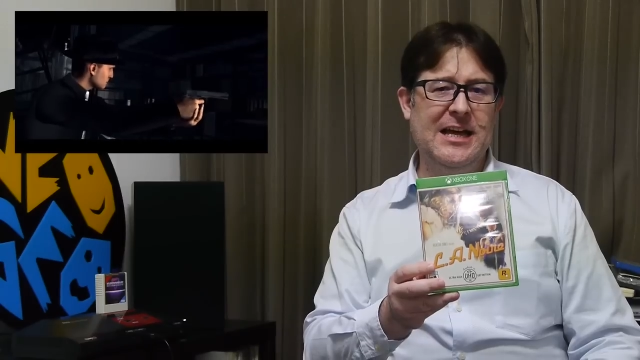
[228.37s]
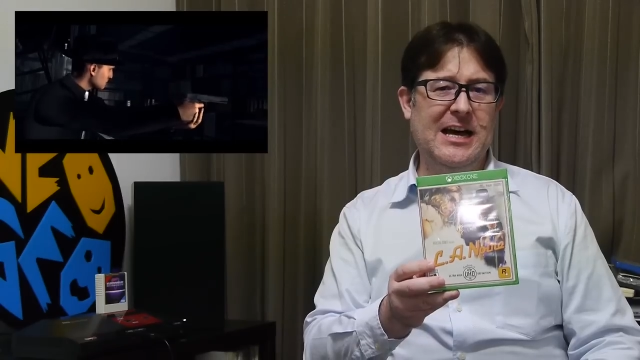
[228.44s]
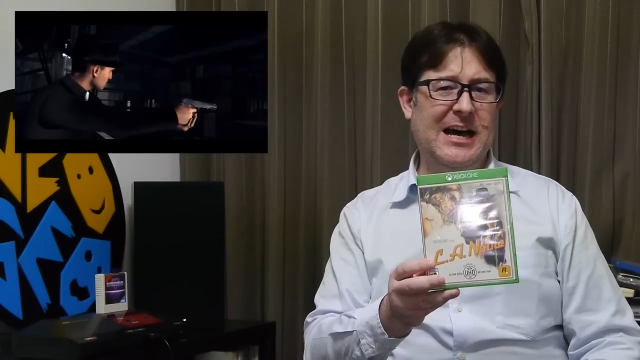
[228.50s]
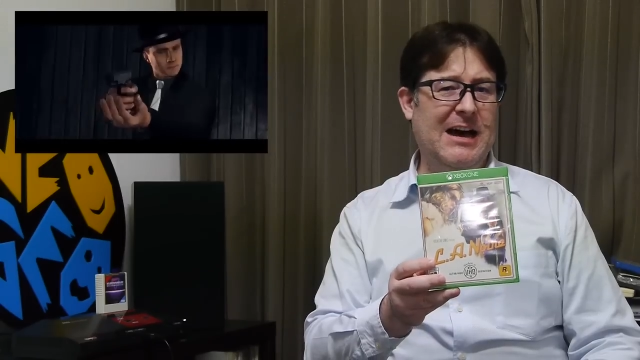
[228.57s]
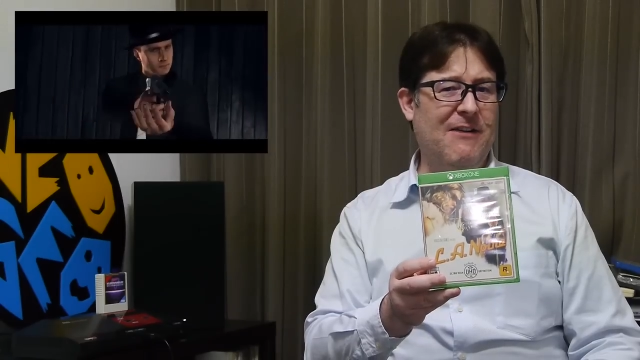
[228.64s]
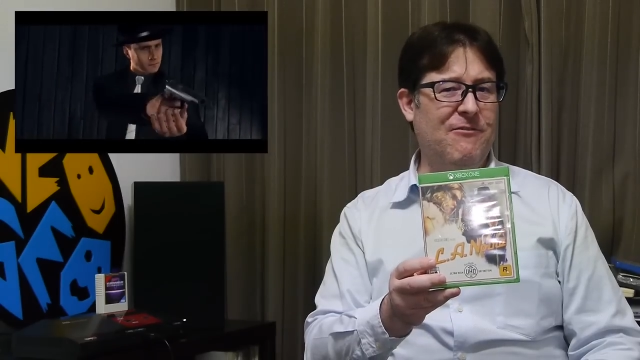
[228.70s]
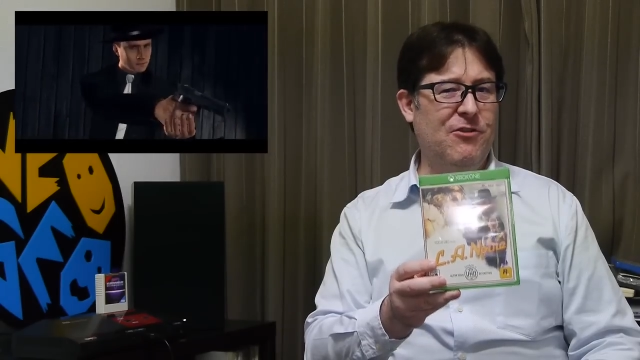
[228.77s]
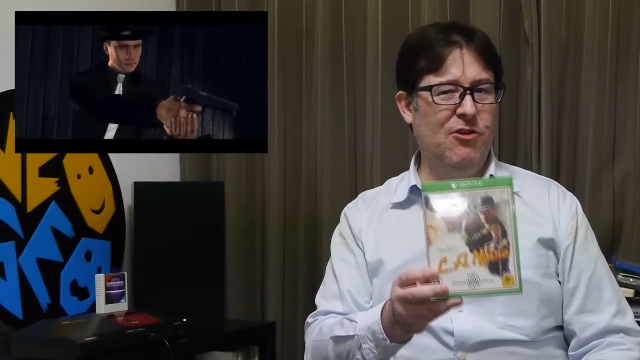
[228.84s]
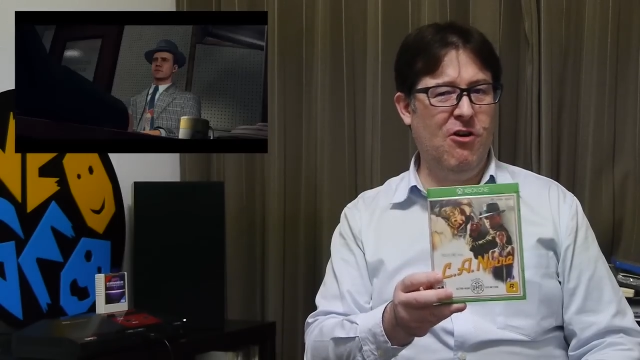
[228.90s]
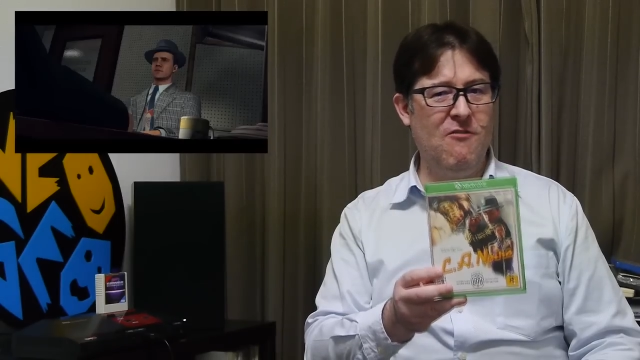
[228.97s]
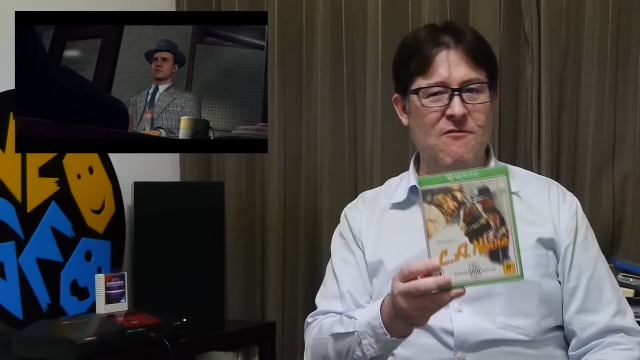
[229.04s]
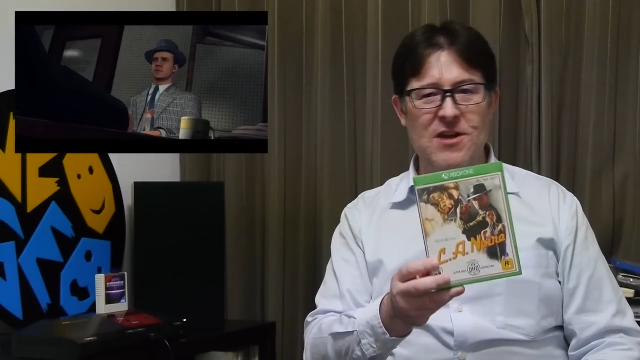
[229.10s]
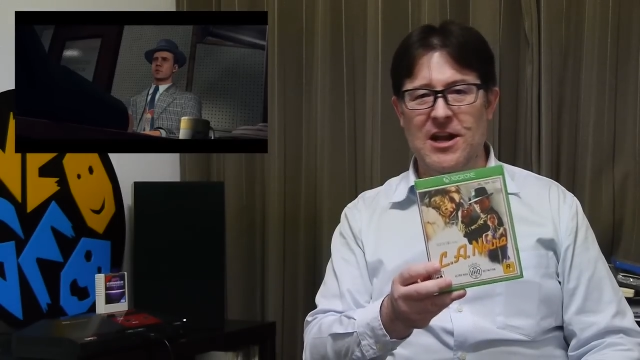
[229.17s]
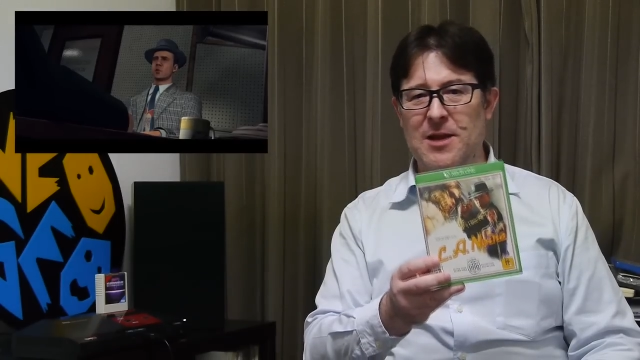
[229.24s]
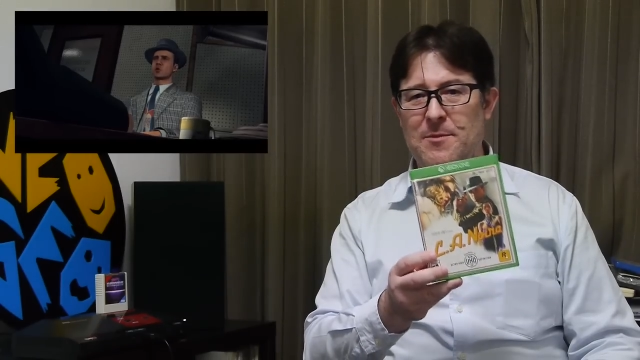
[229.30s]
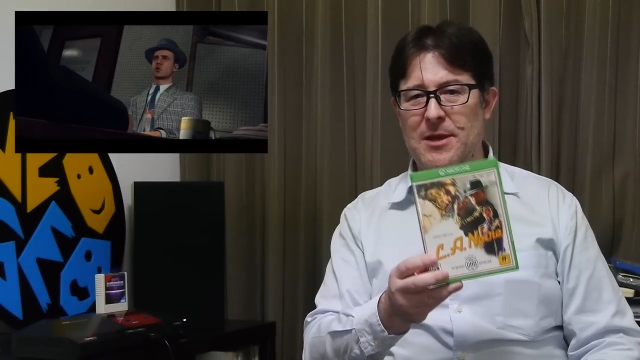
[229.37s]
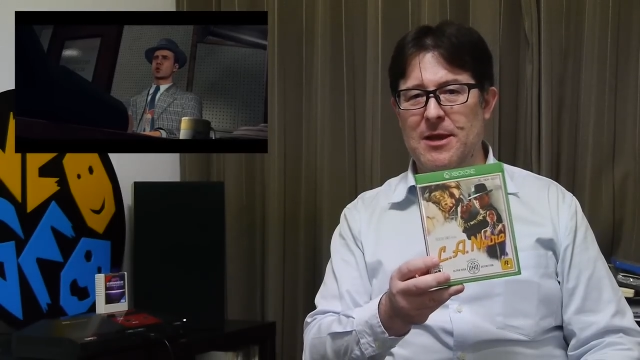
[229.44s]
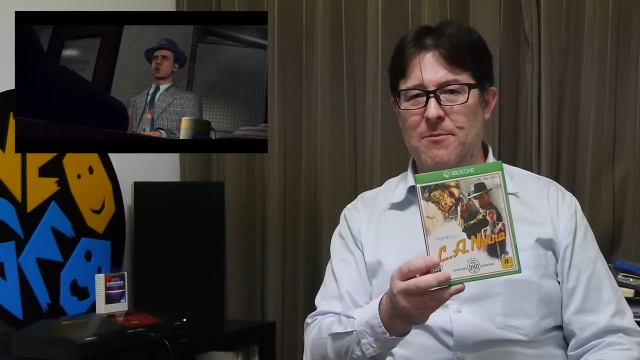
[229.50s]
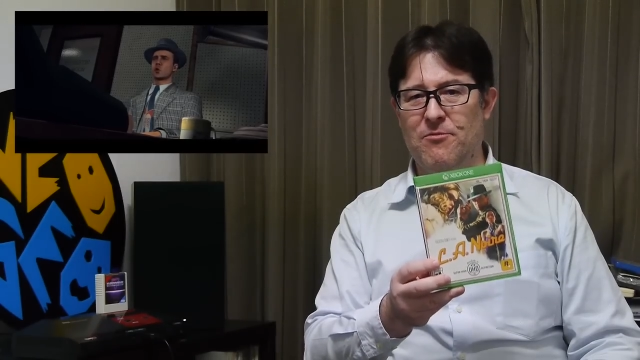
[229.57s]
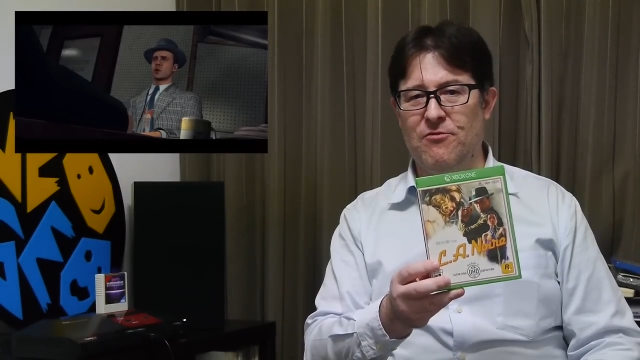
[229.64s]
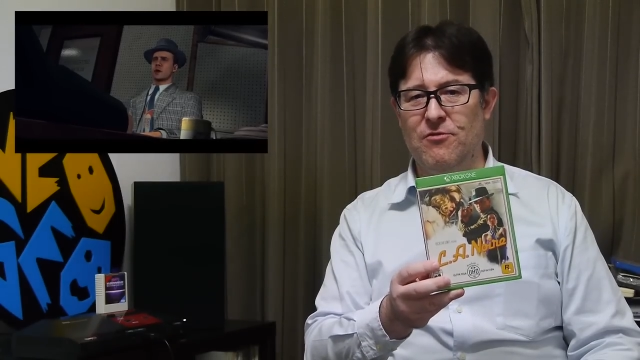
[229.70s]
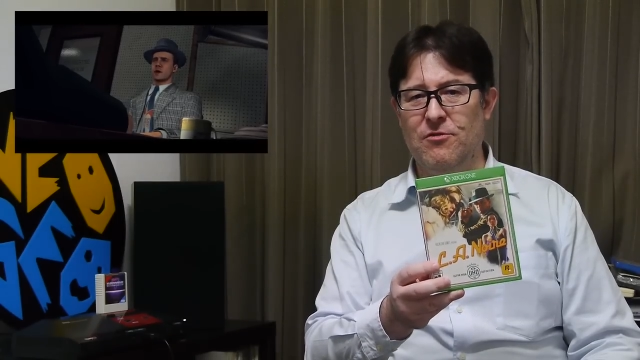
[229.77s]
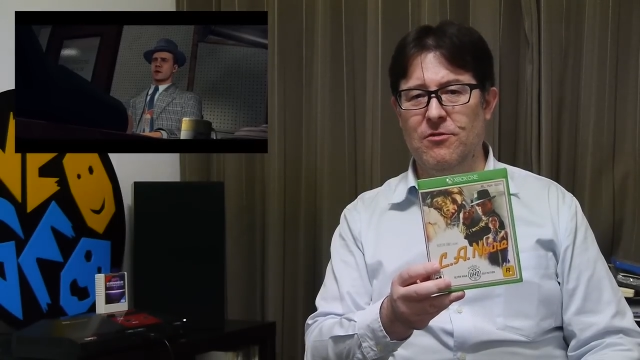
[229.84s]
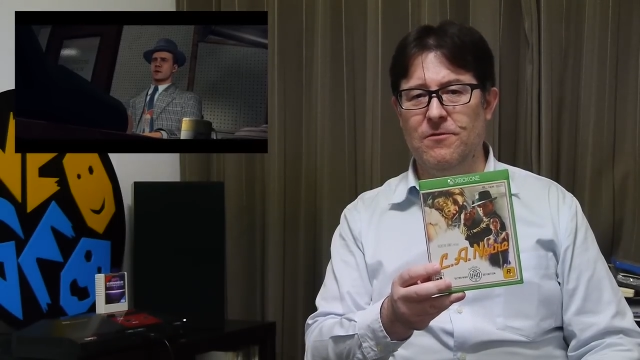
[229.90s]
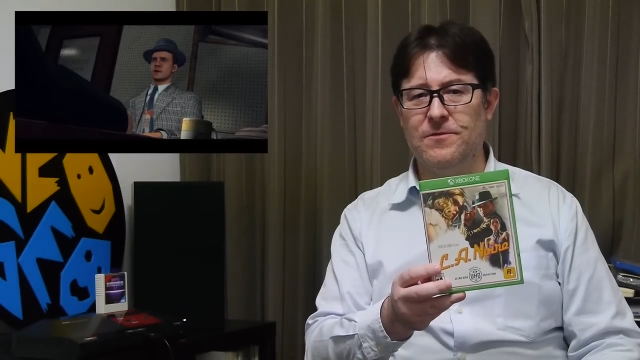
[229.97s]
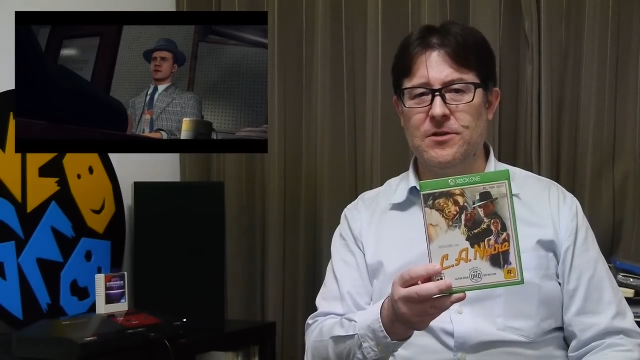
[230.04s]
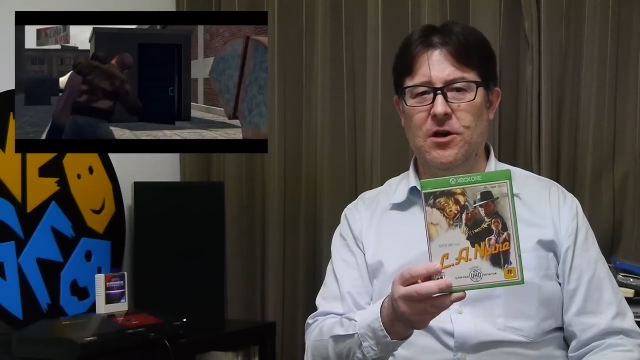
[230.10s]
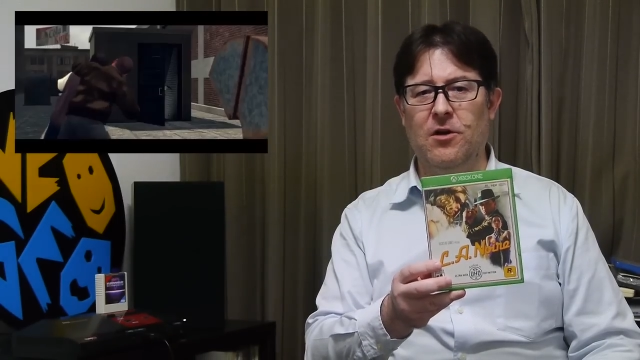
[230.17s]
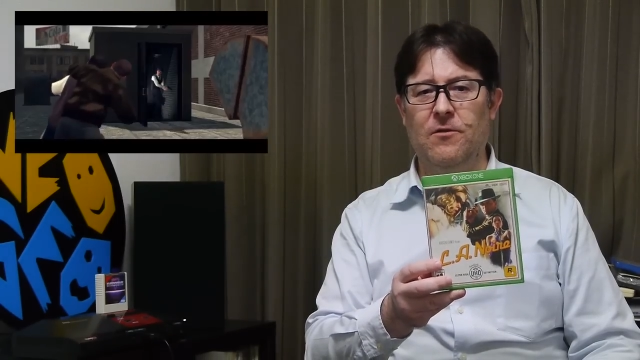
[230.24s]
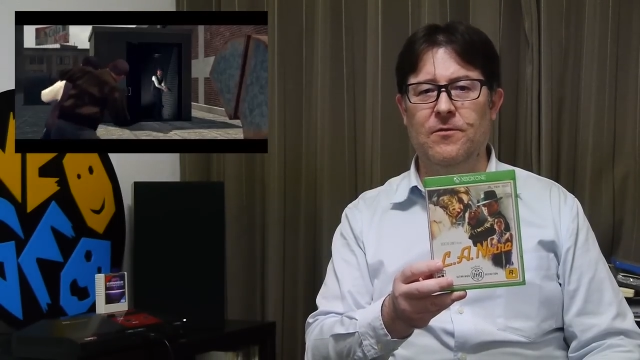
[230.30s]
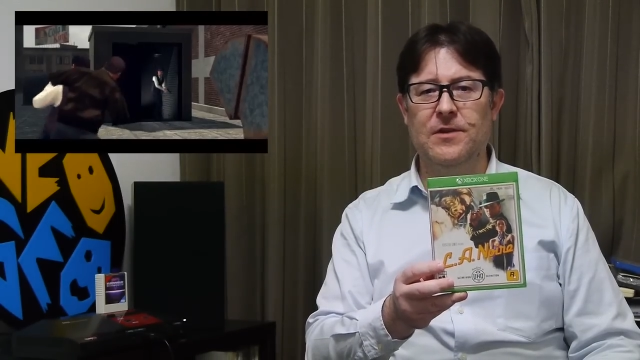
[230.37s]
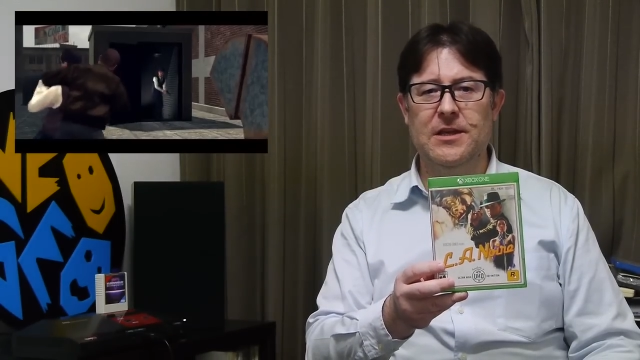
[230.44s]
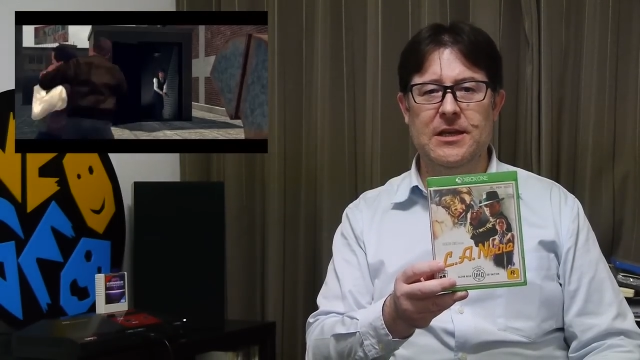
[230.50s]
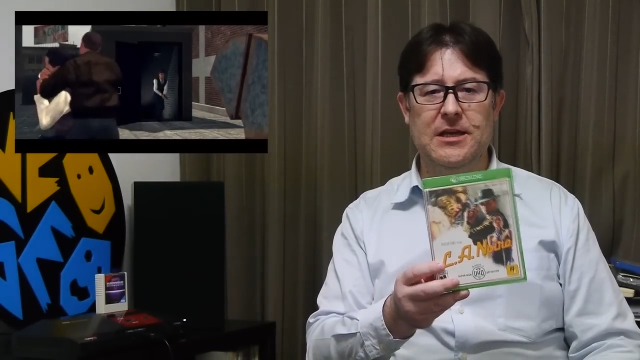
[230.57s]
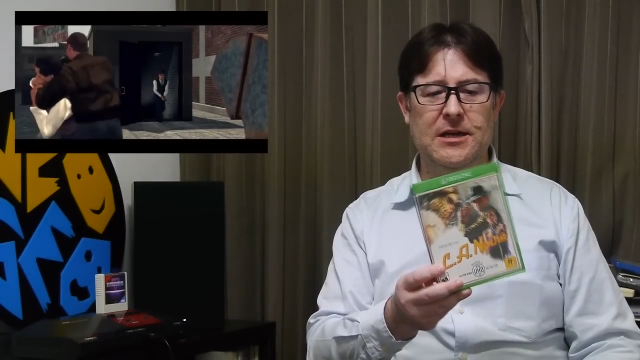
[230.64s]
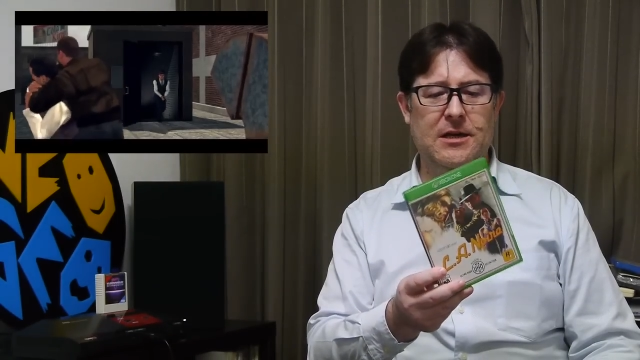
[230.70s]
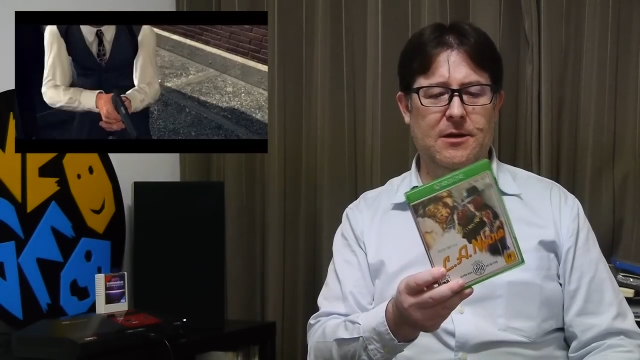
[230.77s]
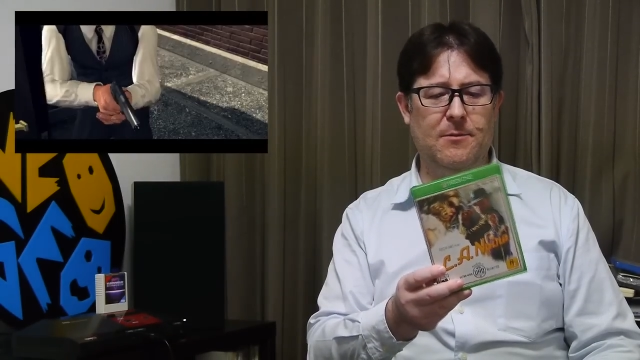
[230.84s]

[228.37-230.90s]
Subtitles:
have not really been improved over the